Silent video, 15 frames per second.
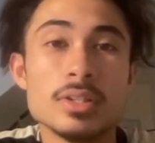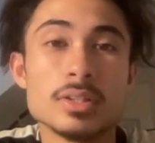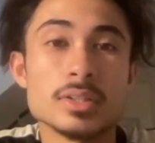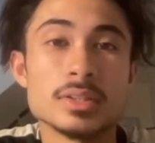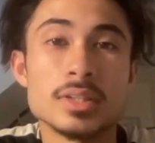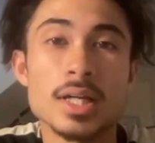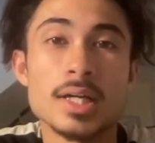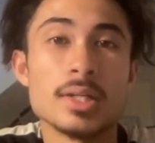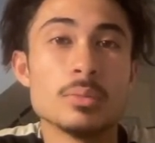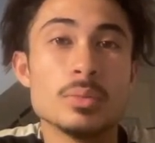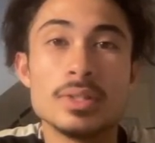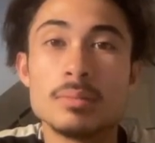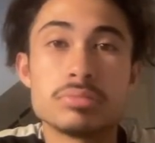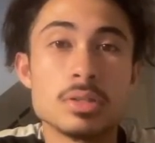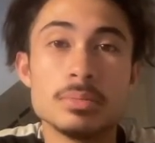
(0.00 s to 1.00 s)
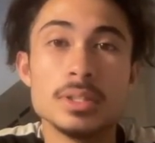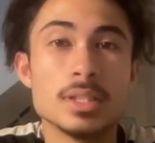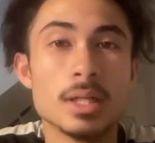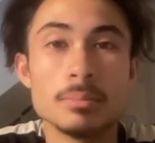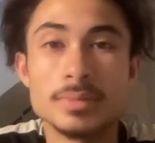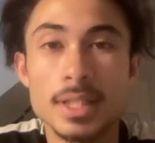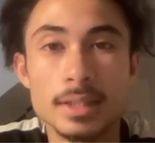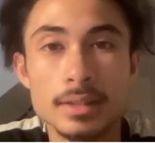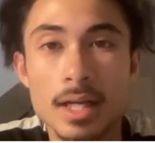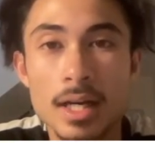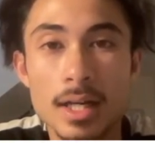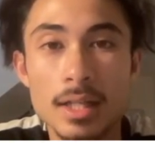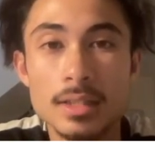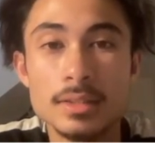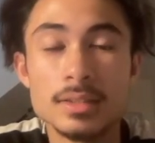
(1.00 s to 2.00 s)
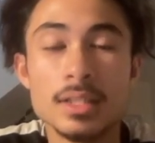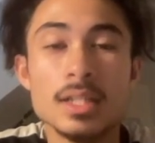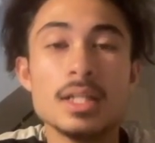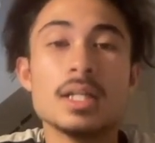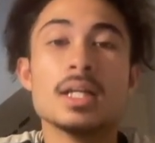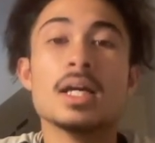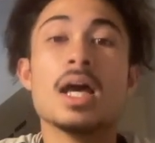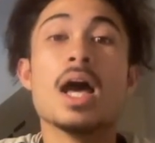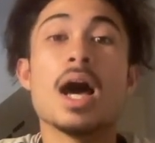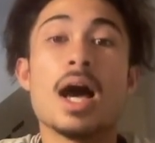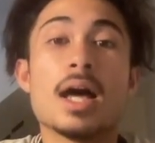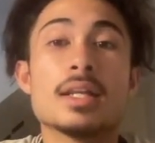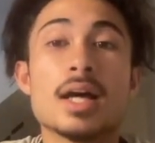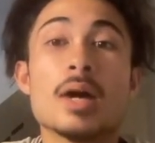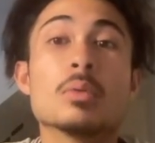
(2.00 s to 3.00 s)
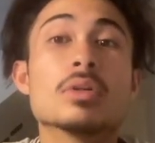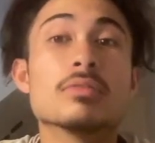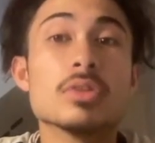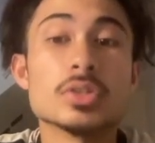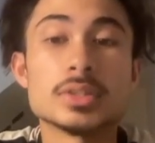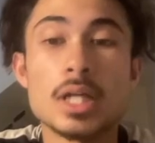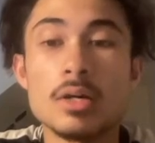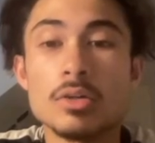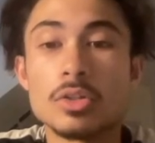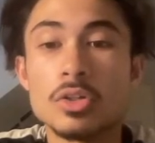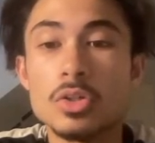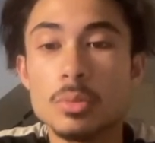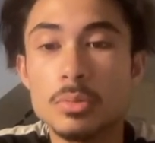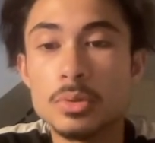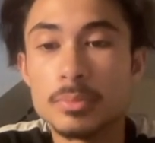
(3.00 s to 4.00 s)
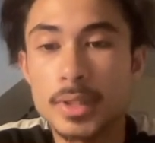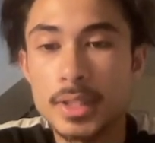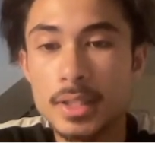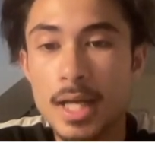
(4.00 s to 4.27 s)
understand we could probably come take the highs and I would have lost out on a lot more money.